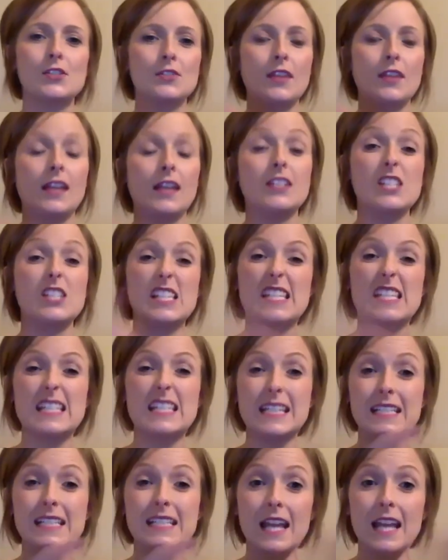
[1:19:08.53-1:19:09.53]
they just
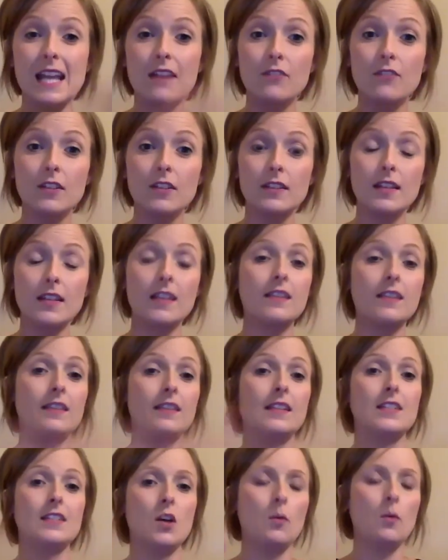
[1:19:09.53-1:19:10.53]
stick to everything and
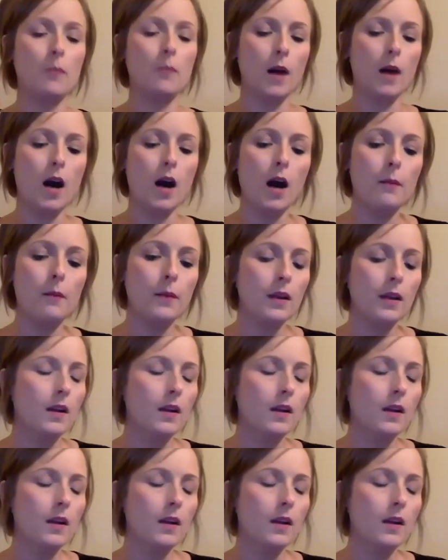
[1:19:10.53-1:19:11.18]
they don't pop.